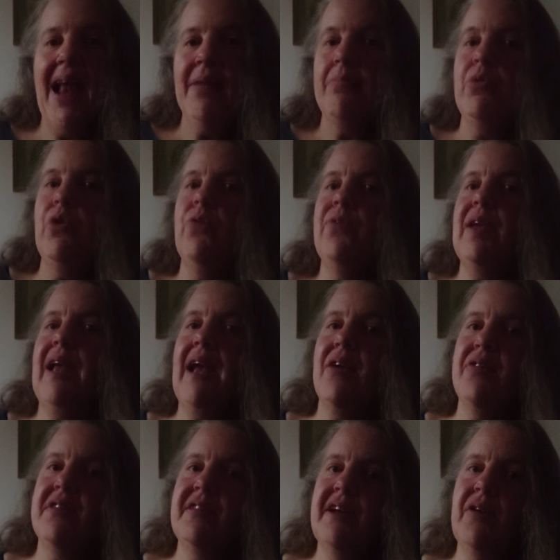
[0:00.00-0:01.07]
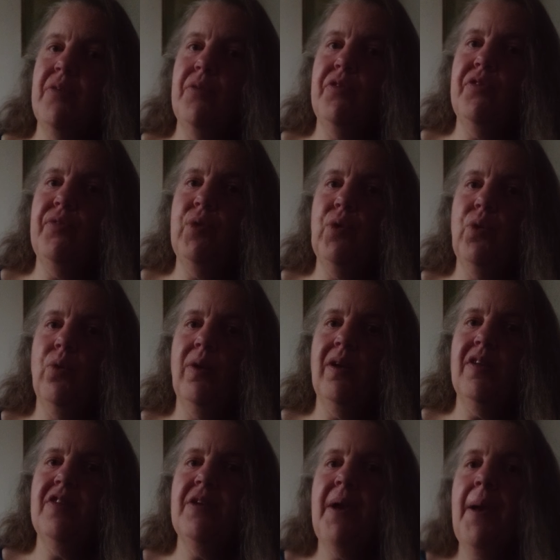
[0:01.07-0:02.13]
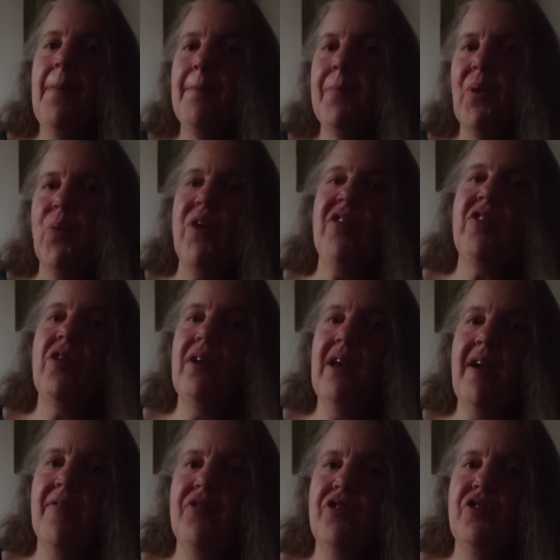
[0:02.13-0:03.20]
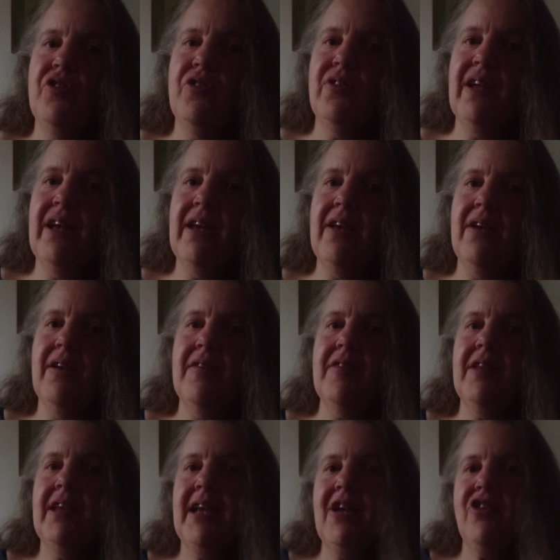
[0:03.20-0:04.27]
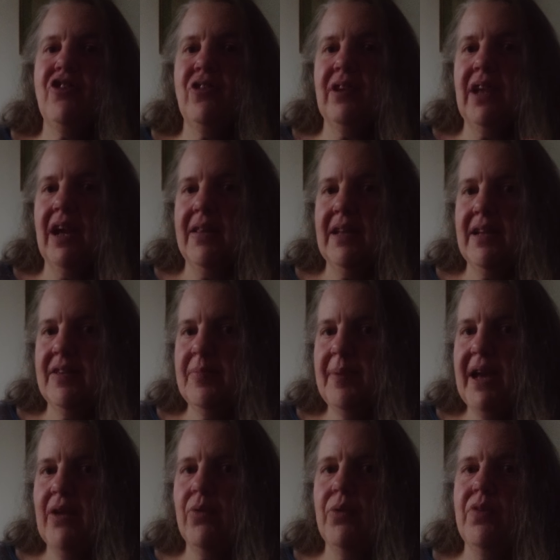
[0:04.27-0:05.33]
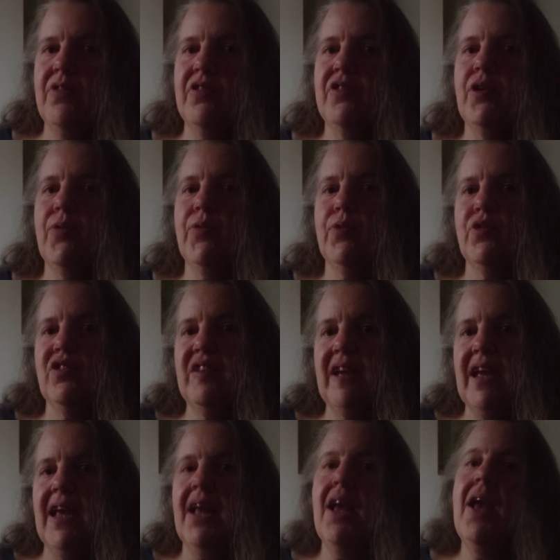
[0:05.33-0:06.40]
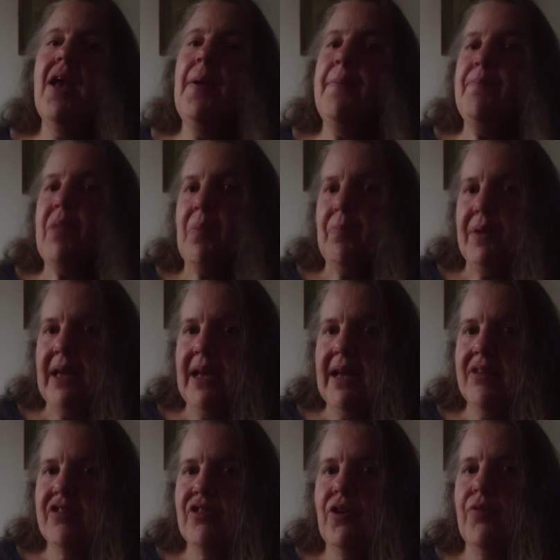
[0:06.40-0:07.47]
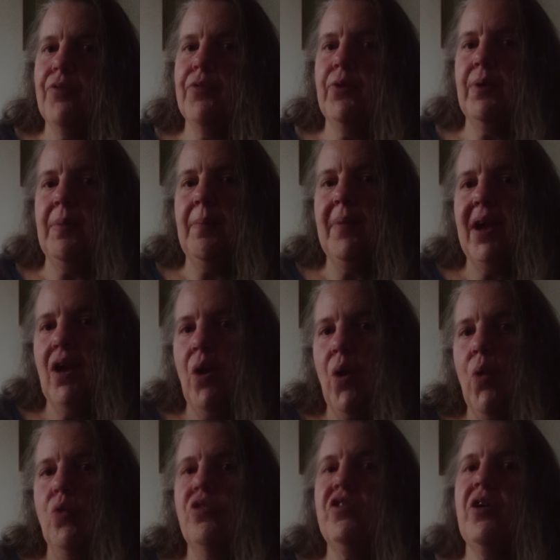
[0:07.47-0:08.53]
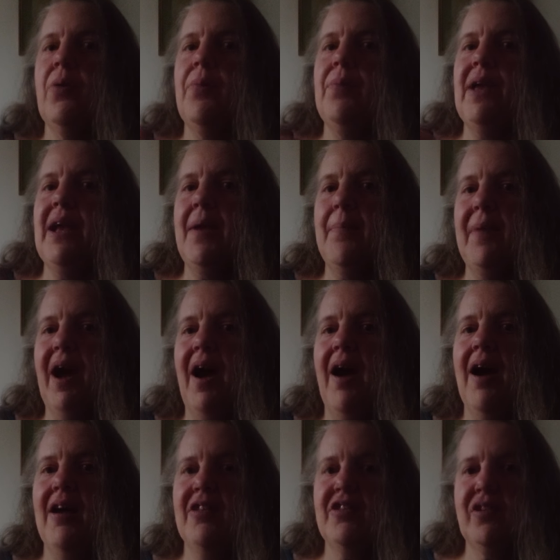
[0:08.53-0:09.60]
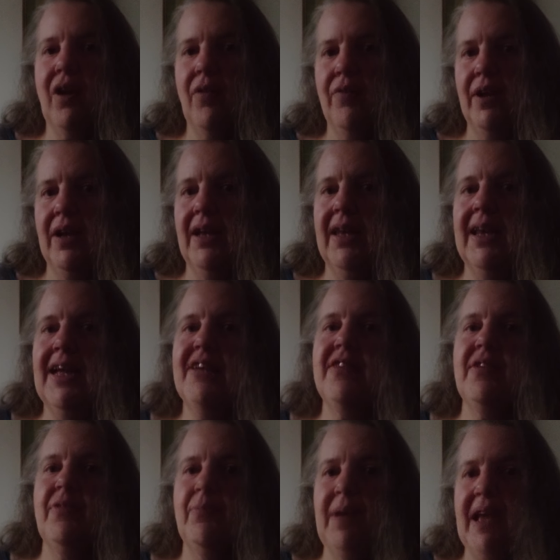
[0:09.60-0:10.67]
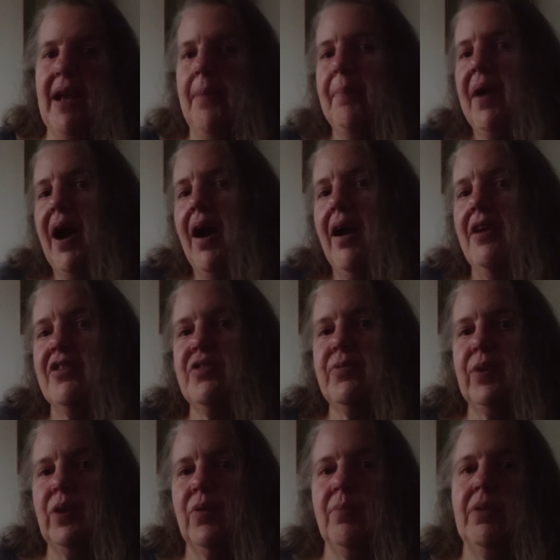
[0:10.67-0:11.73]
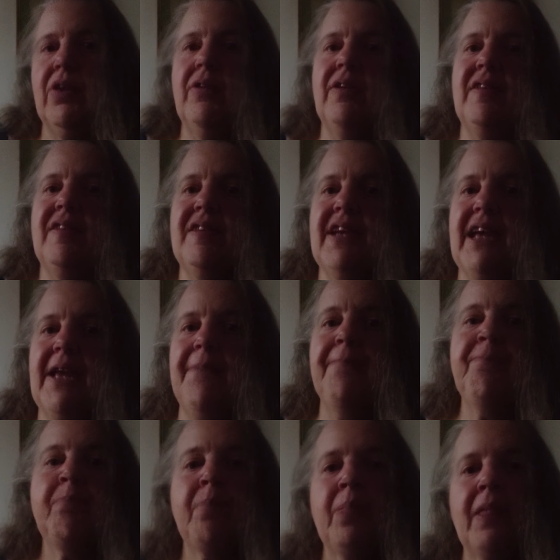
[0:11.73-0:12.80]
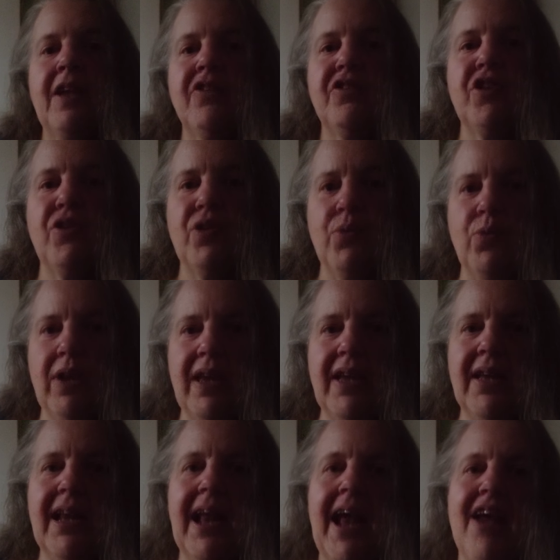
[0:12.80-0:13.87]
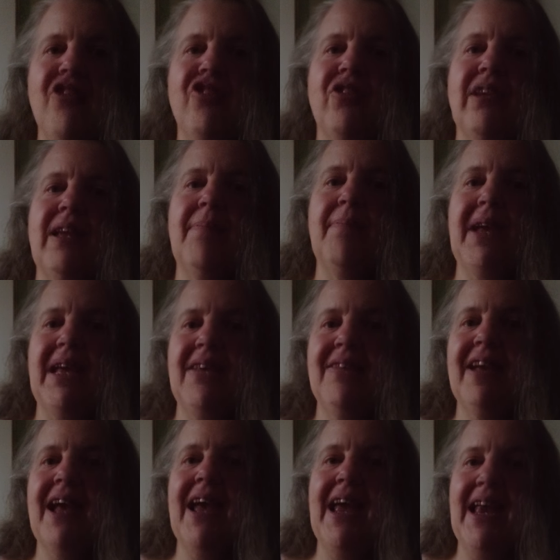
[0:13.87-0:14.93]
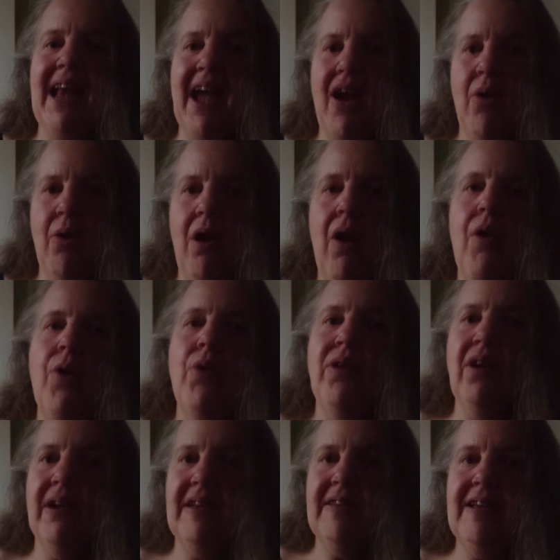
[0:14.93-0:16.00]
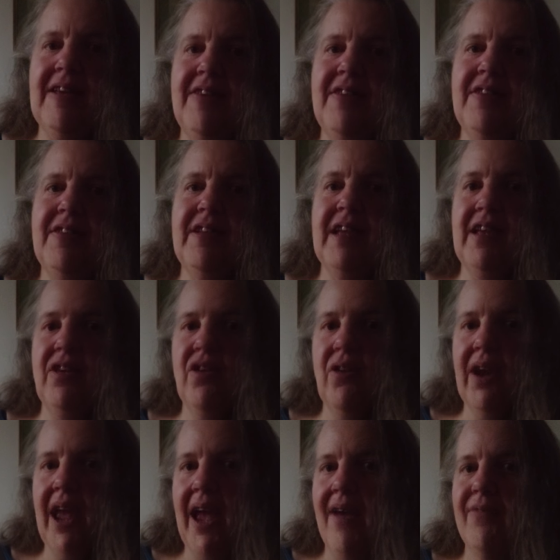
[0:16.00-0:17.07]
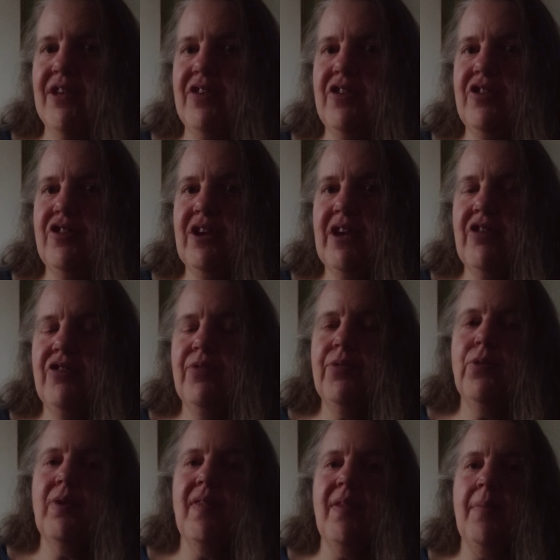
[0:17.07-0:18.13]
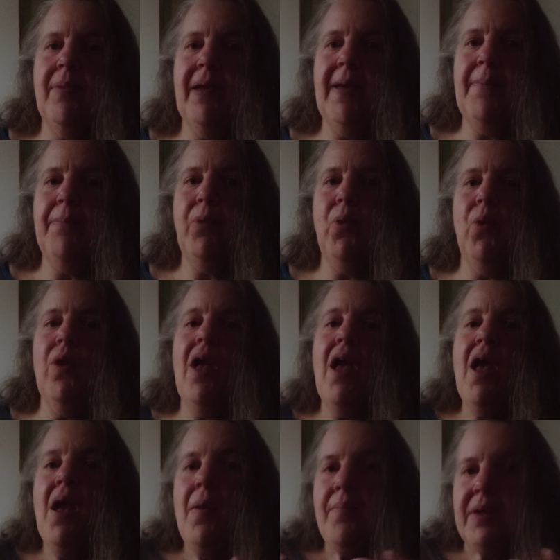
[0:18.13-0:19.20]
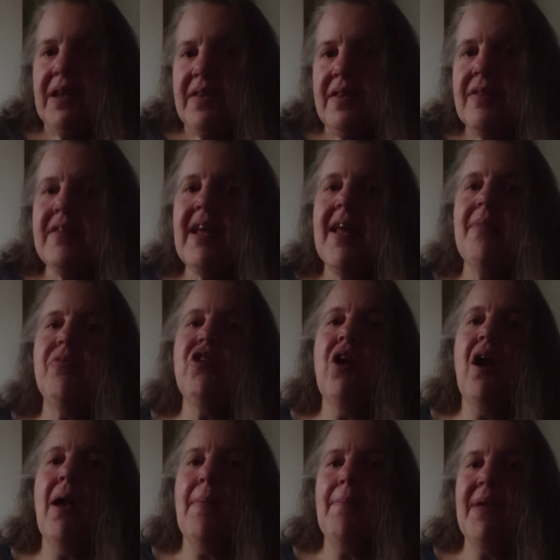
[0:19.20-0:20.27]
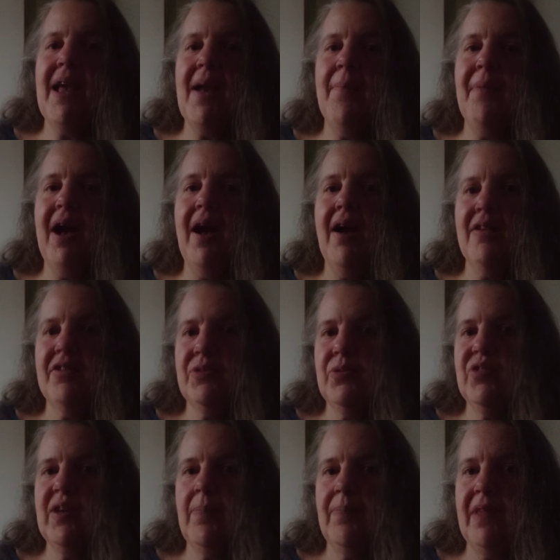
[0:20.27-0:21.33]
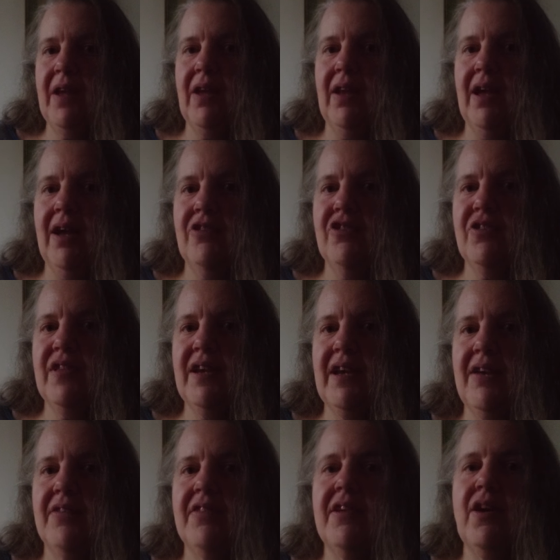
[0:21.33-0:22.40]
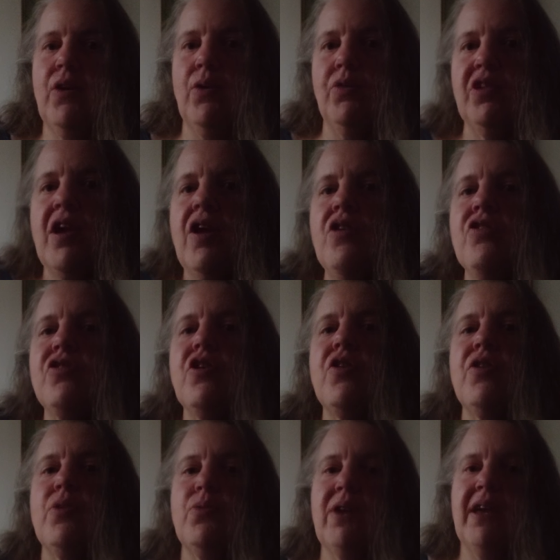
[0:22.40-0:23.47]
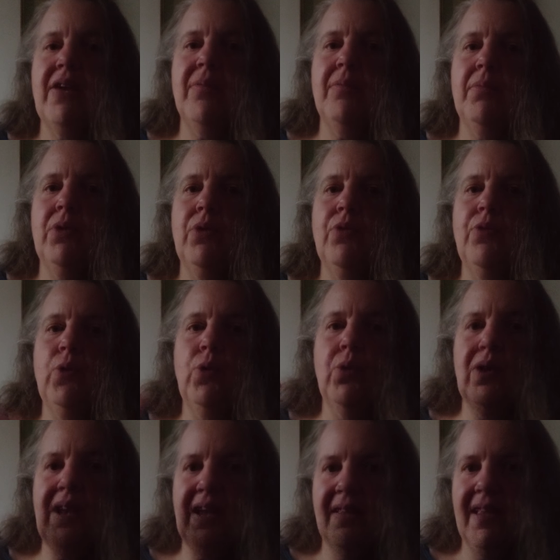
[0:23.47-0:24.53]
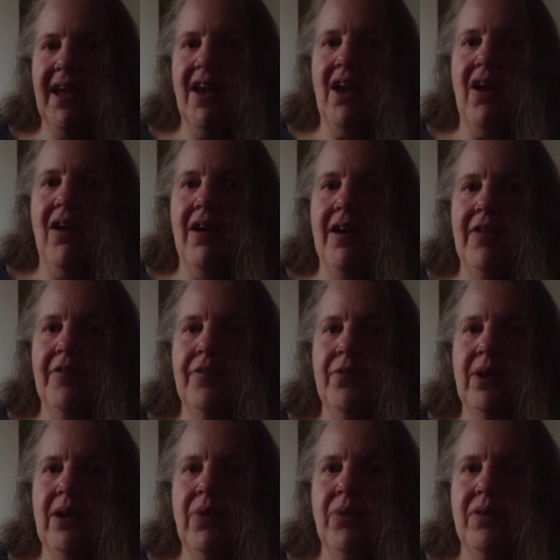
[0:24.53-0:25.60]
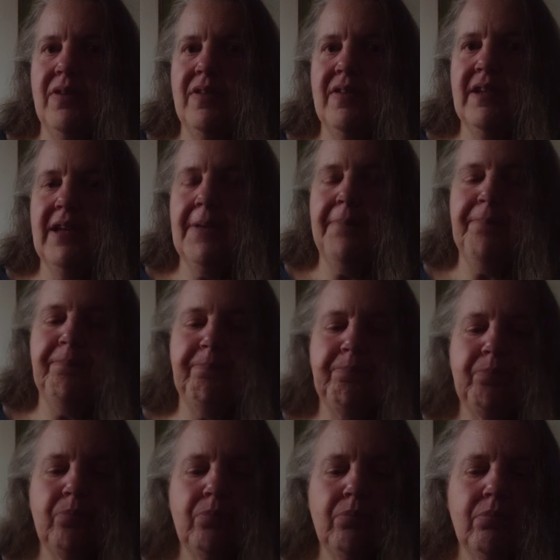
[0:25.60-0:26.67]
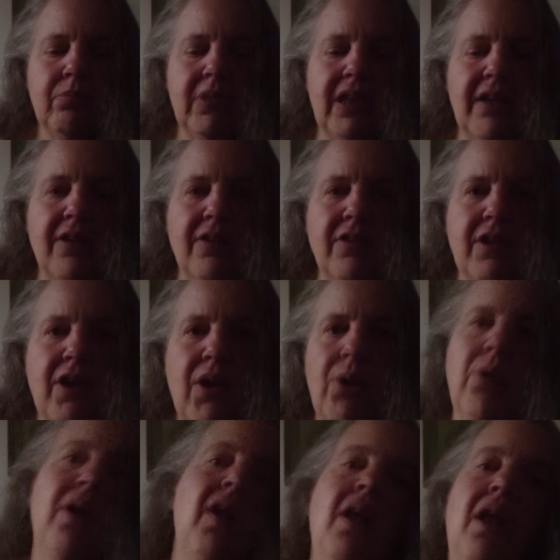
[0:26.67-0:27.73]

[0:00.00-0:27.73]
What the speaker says: and moving ourselves forward, but we don't have to do that in isolation. And that's back with the sovereignty, being sovereign, but also being a part of a collective, being a part of a community, so that we can actually maintain our own identity, not having to change it for other people, but at the same time being a part of something larger than ourselves, so that we can move forward at that higher frequency. So